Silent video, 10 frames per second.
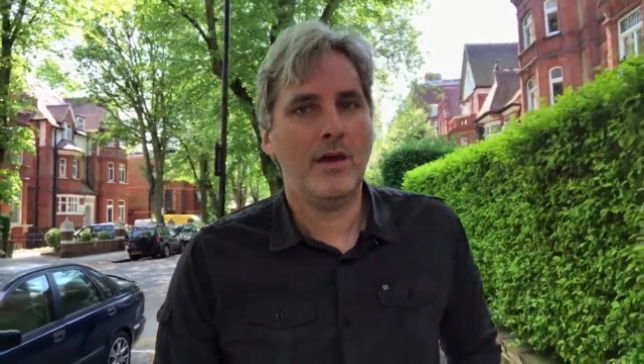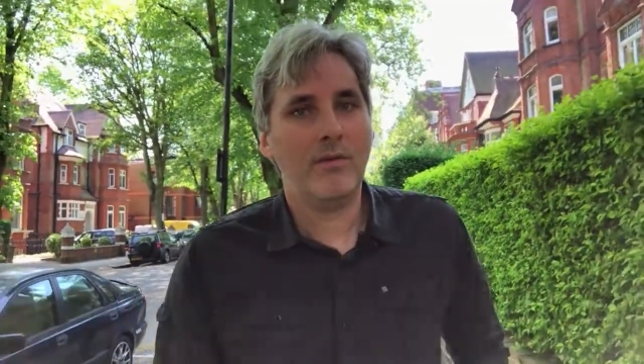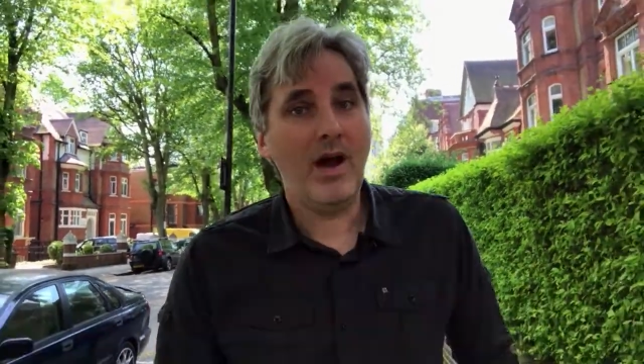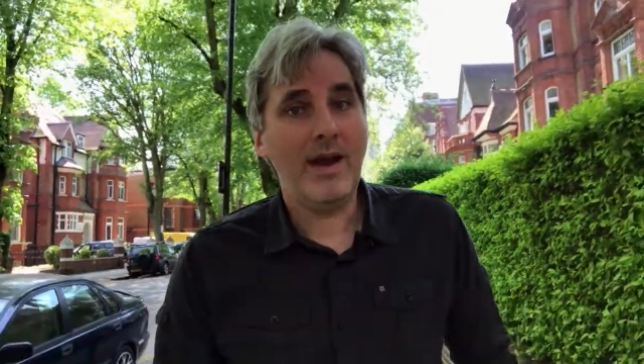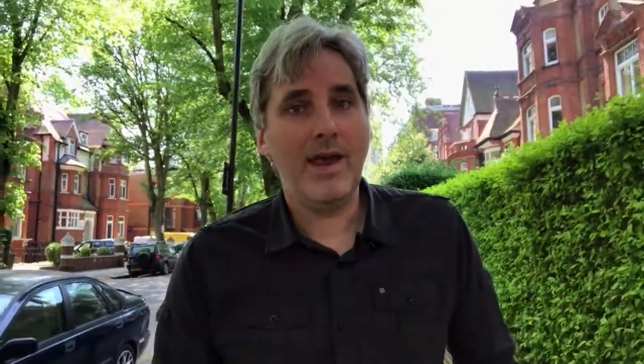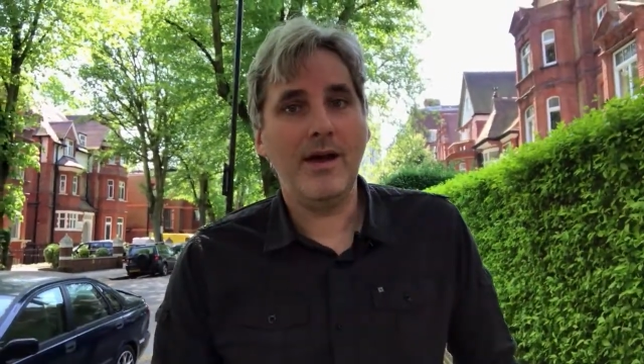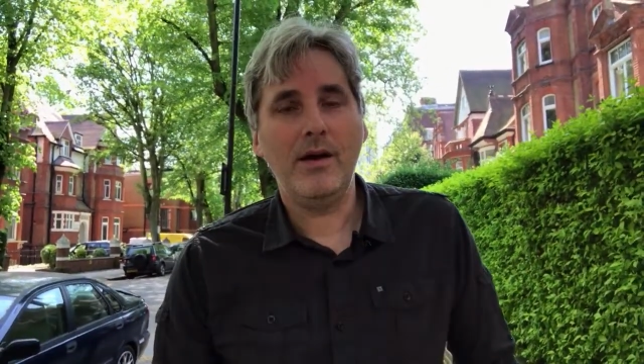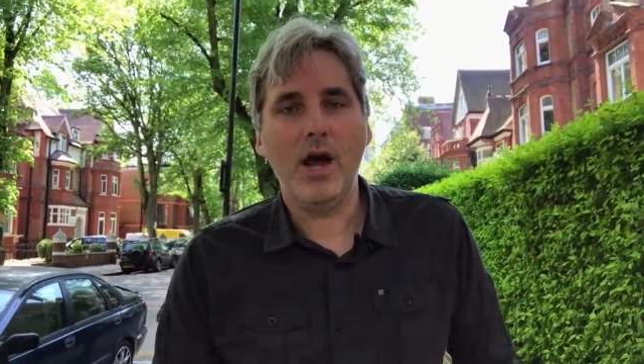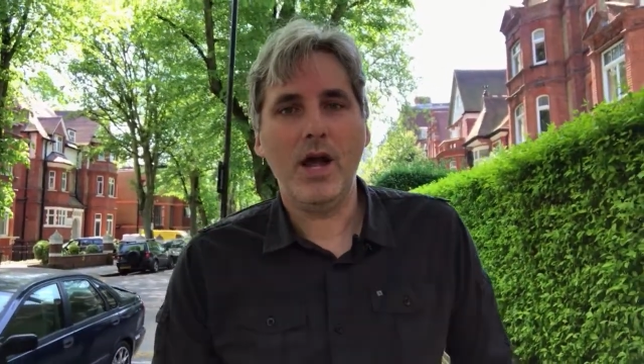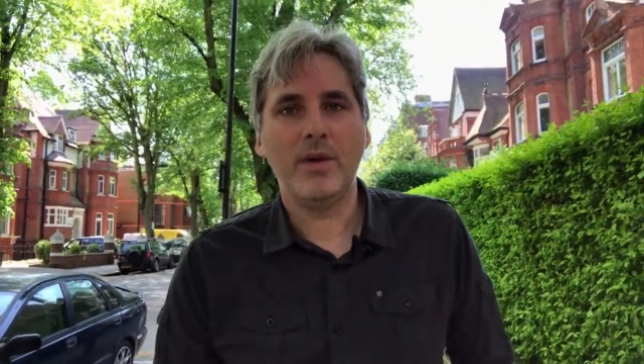Right now,
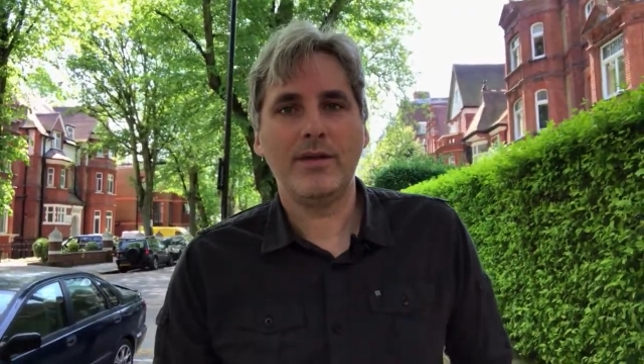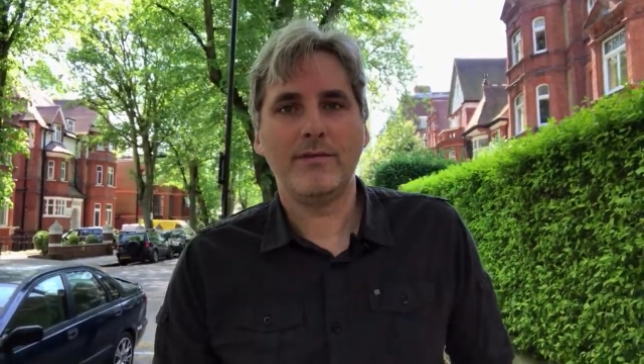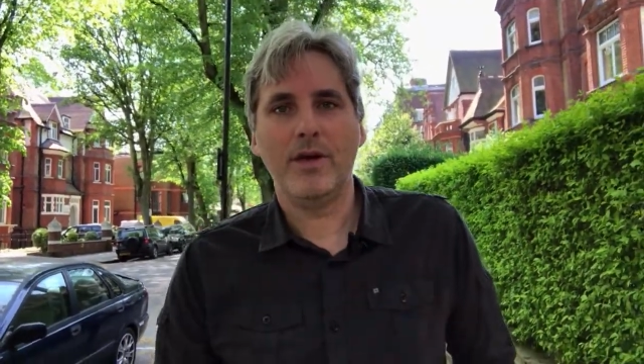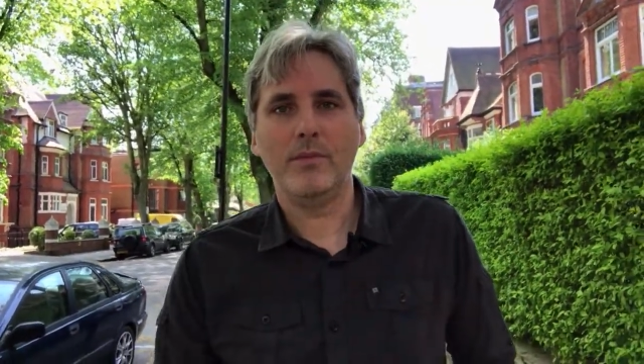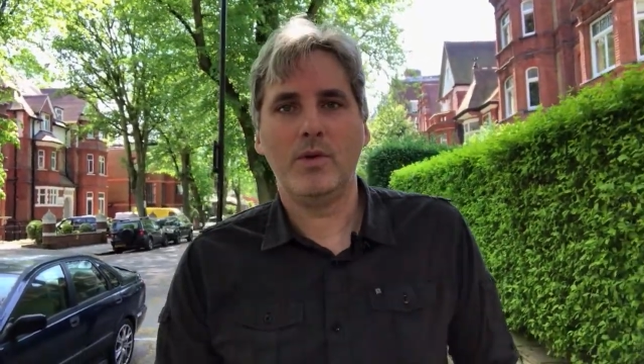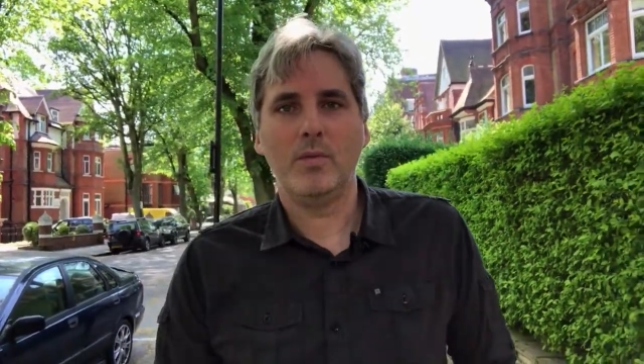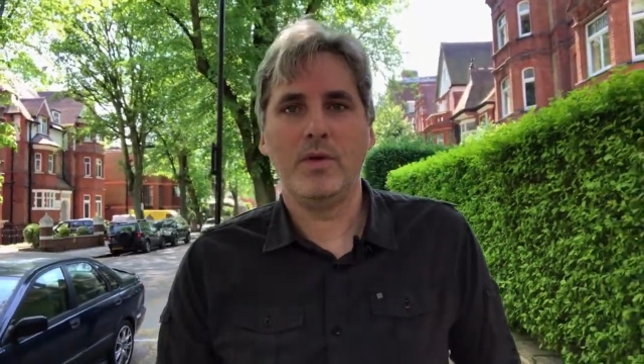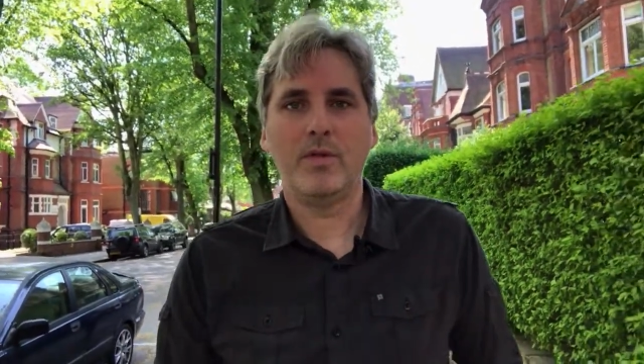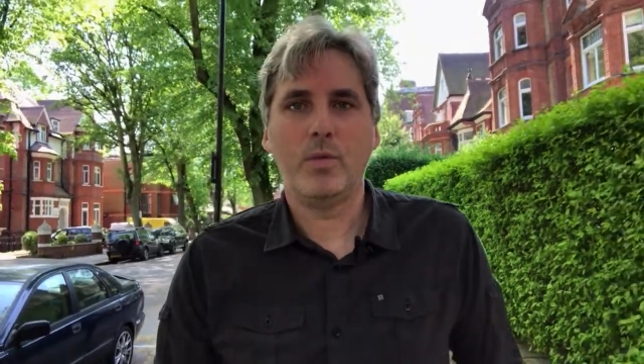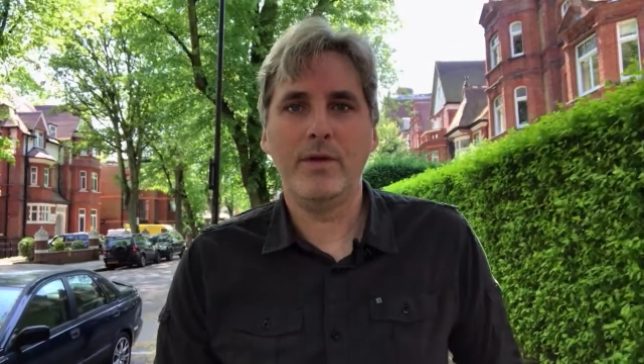iOS development
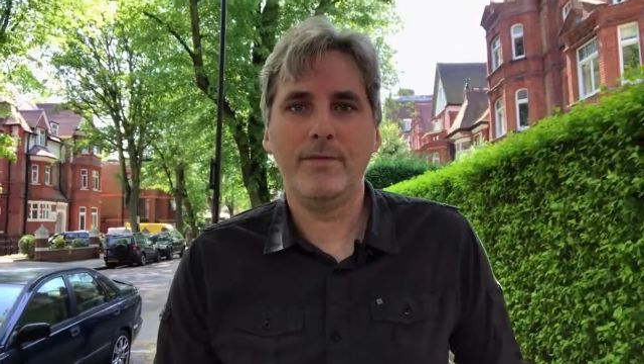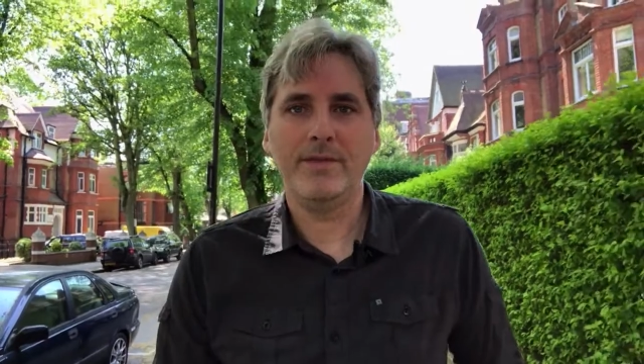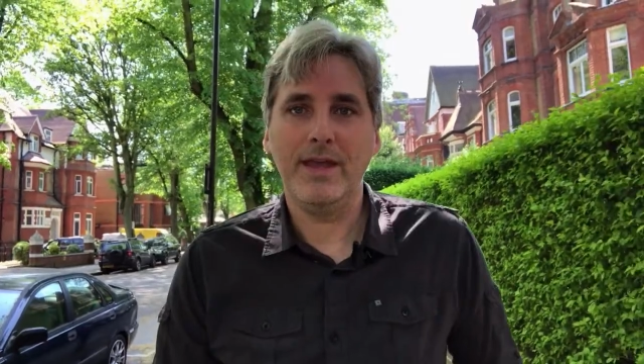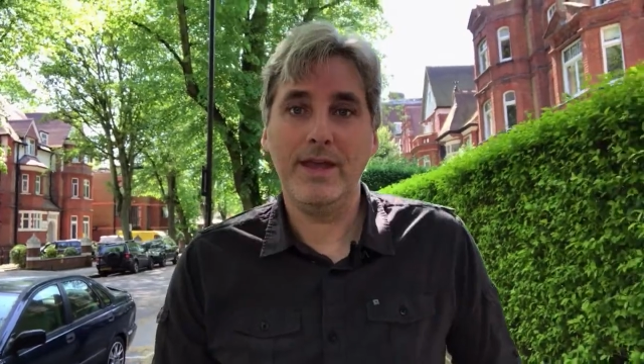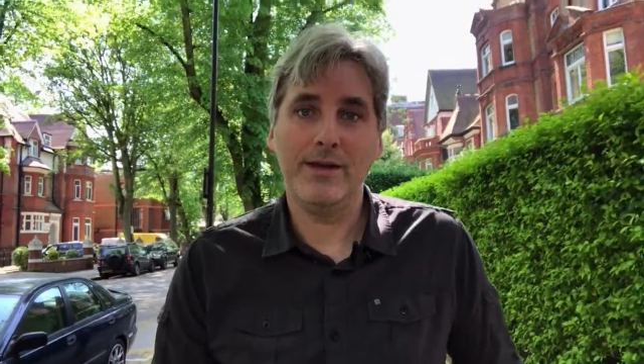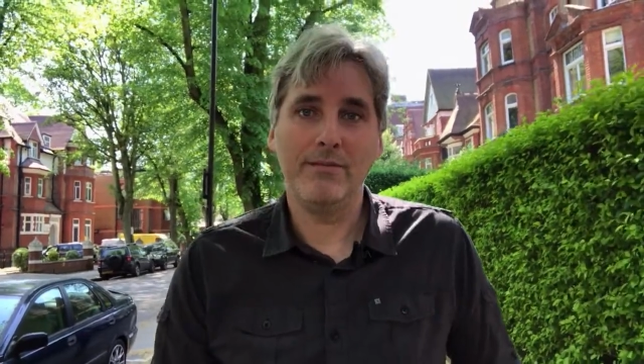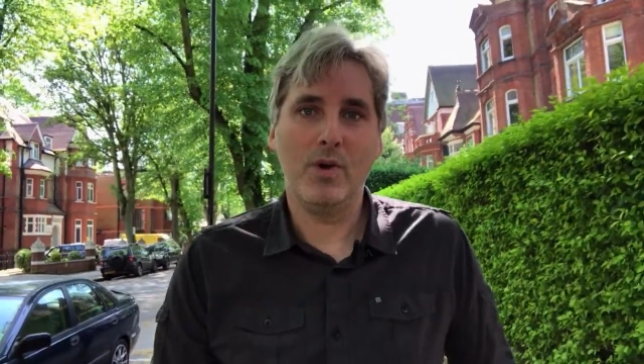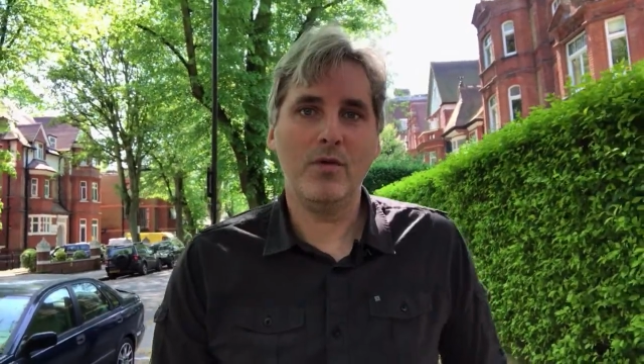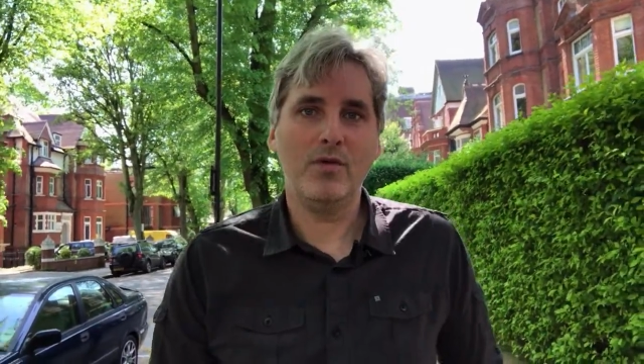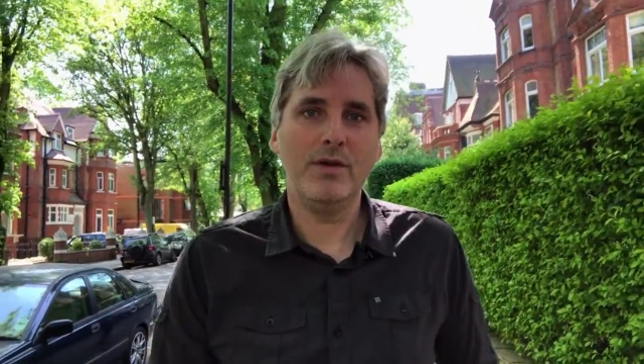with Swift in
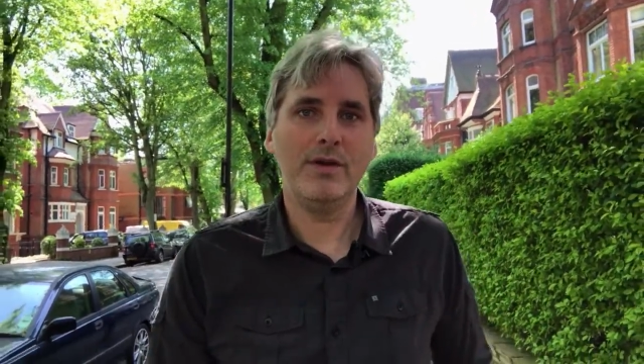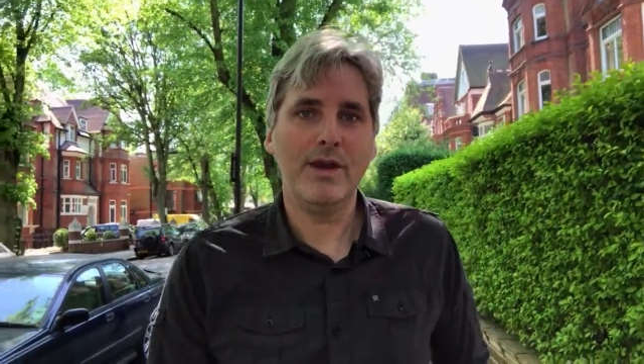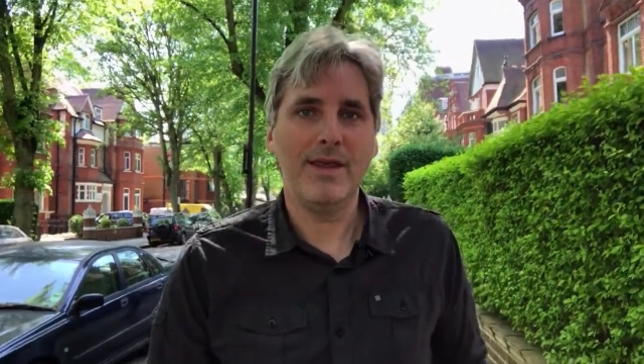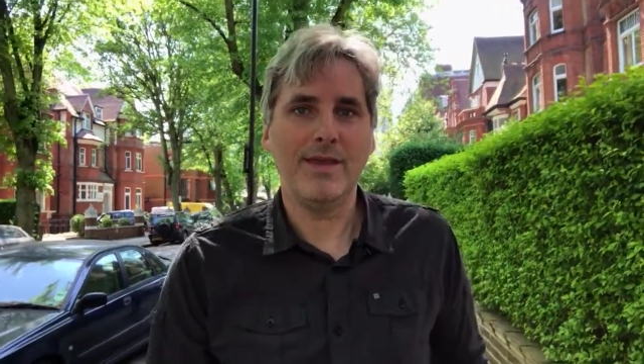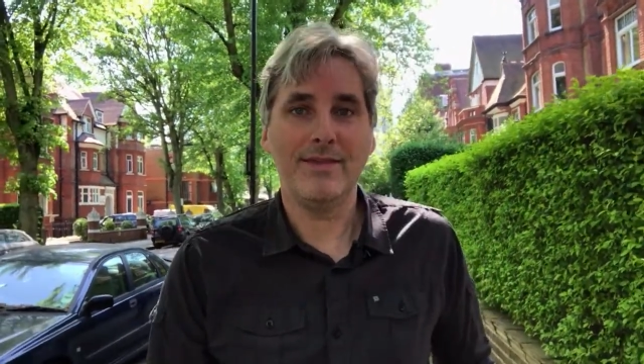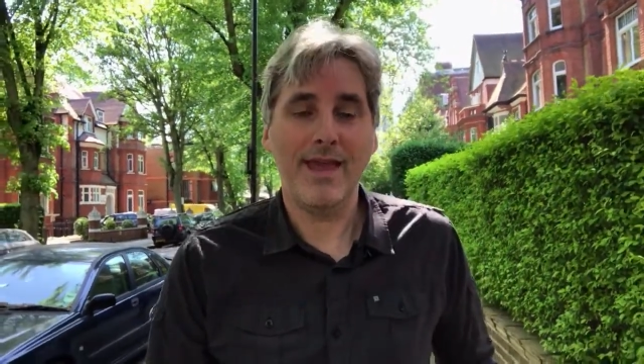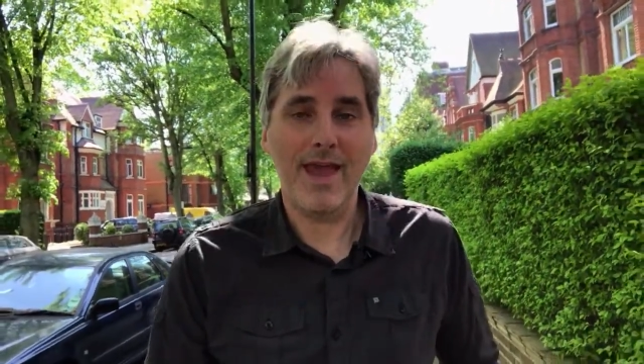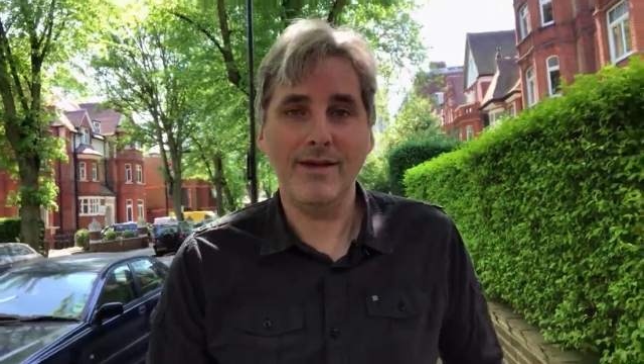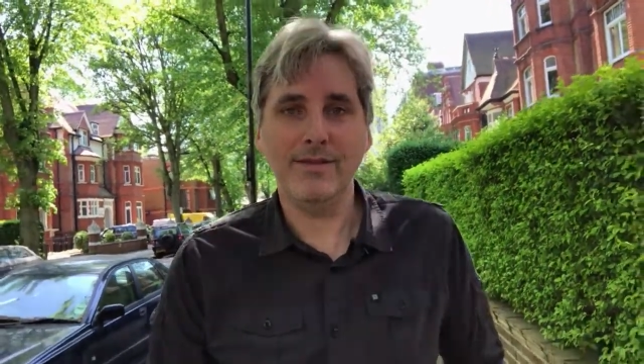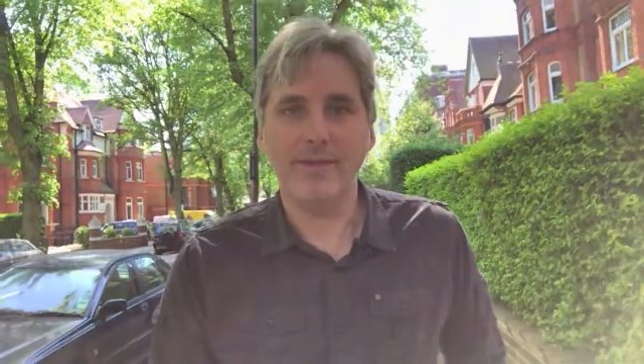Motion is
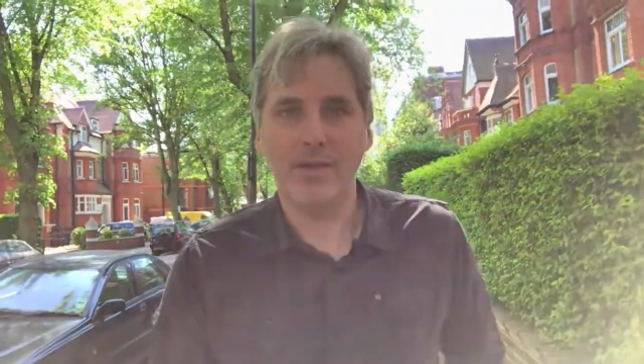out